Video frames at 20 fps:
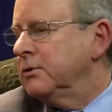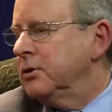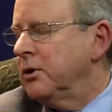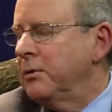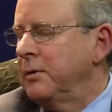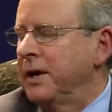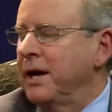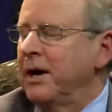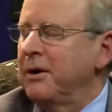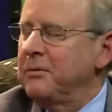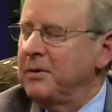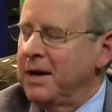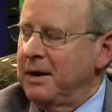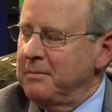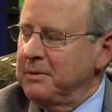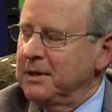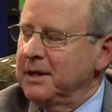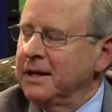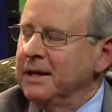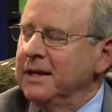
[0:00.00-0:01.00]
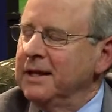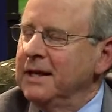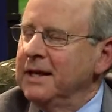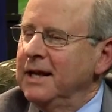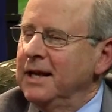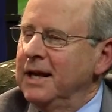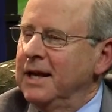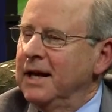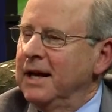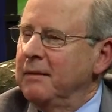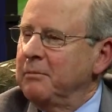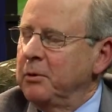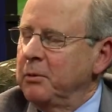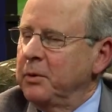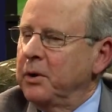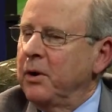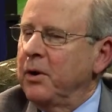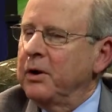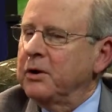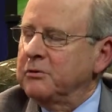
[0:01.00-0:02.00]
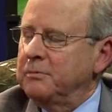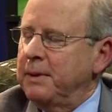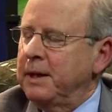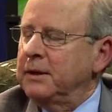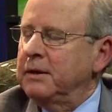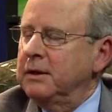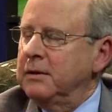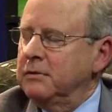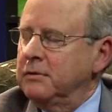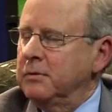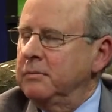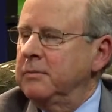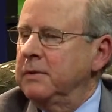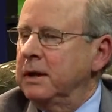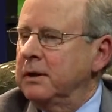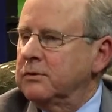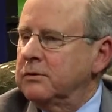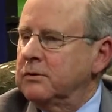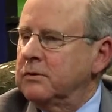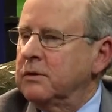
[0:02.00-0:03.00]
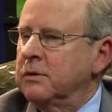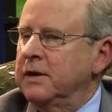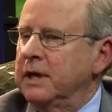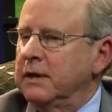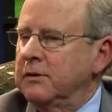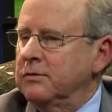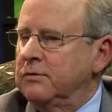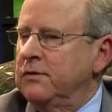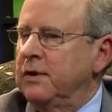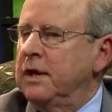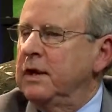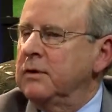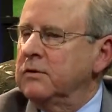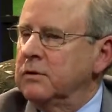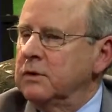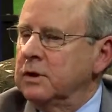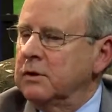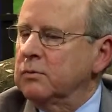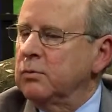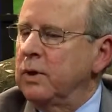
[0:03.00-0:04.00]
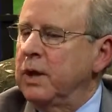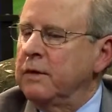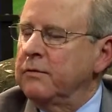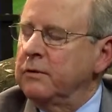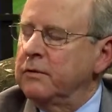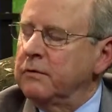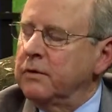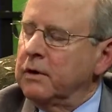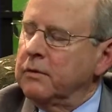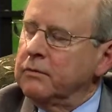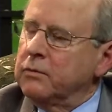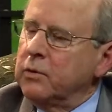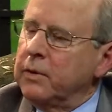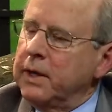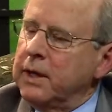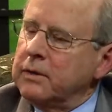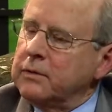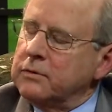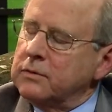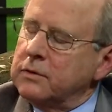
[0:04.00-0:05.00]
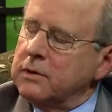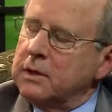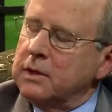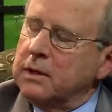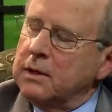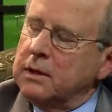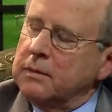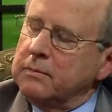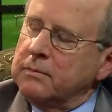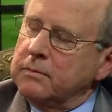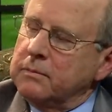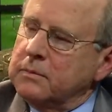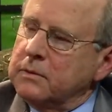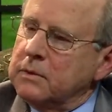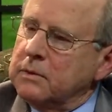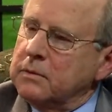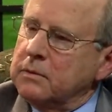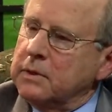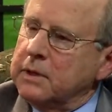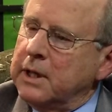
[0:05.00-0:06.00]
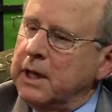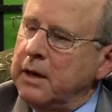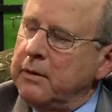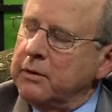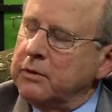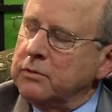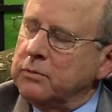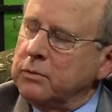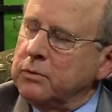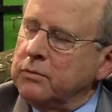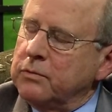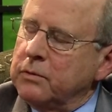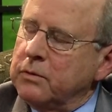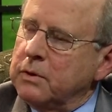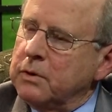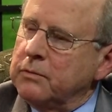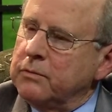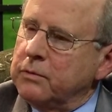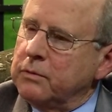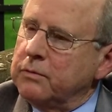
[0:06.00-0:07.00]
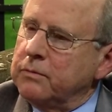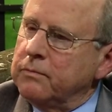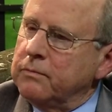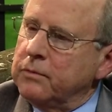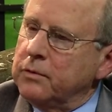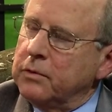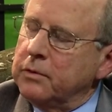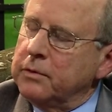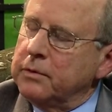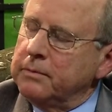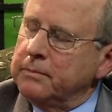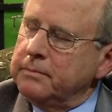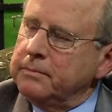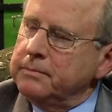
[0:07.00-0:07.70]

going out rapidly. But we are expecting some next phase, the next wave of grants to carry us through for further.